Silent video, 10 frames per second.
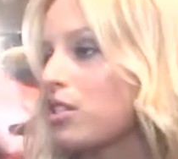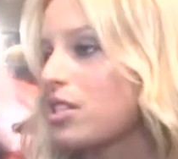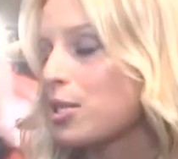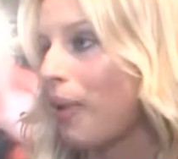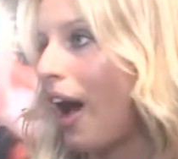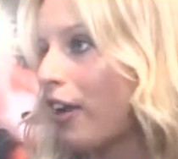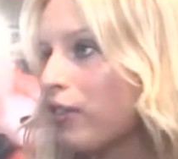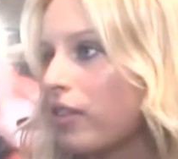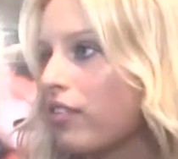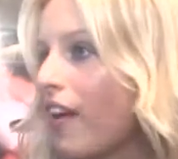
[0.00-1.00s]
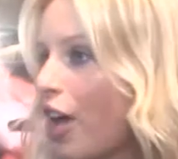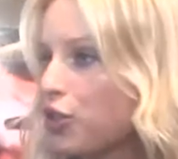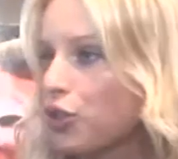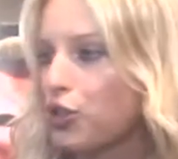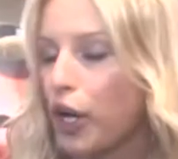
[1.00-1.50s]
inspired from the
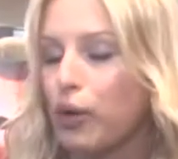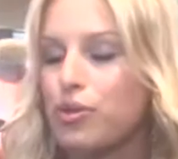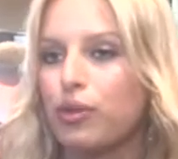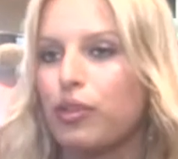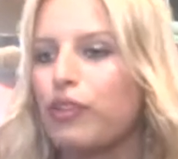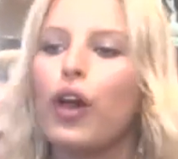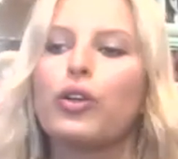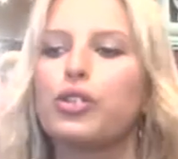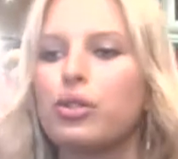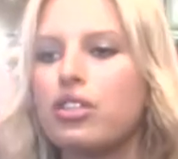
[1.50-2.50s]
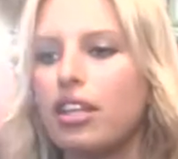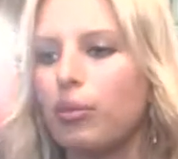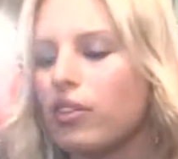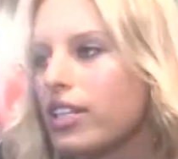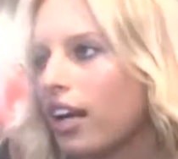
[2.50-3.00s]
fashion shows, from the photo shoots
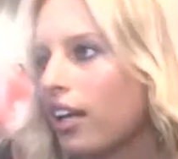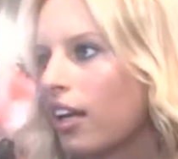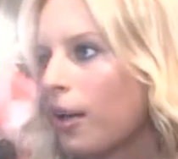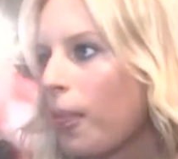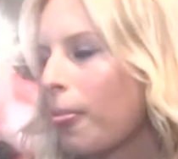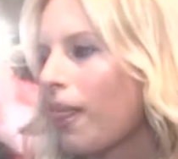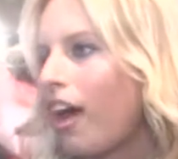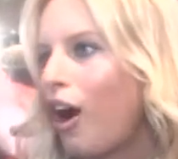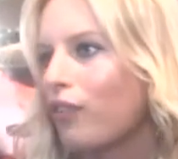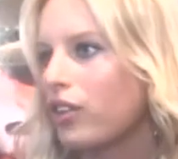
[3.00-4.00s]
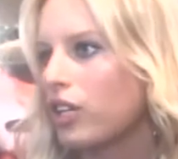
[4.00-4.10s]
that we've done over the